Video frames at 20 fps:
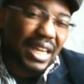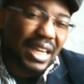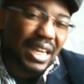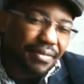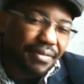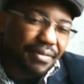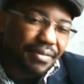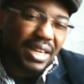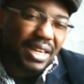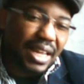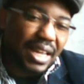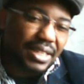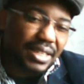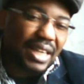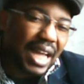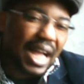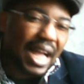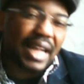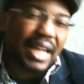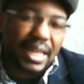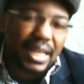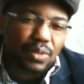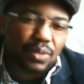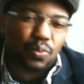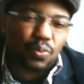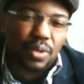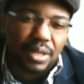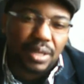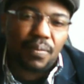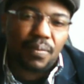are living in Nigeria and get
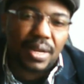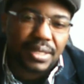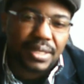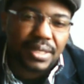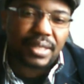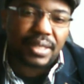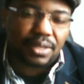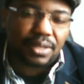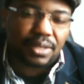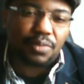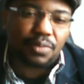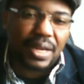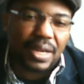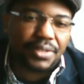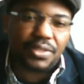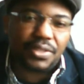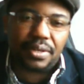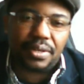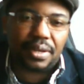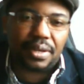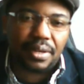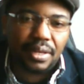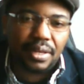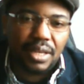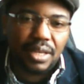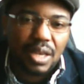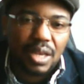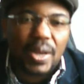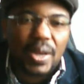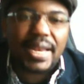what they want is out of Nigeria,
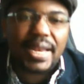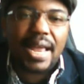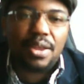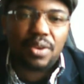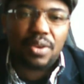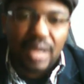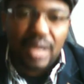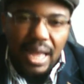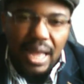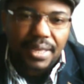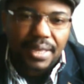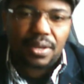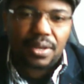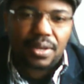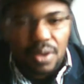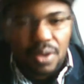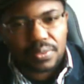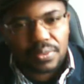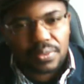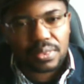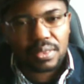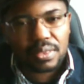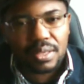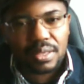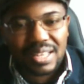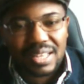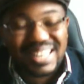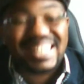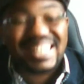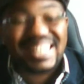whether you like it or not.
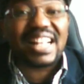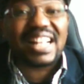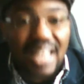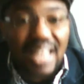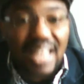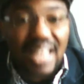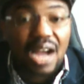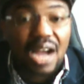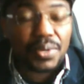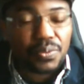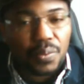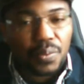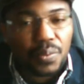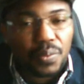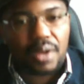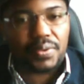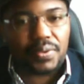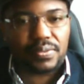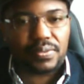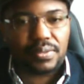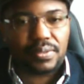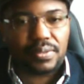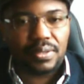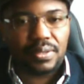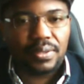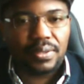That's how it works.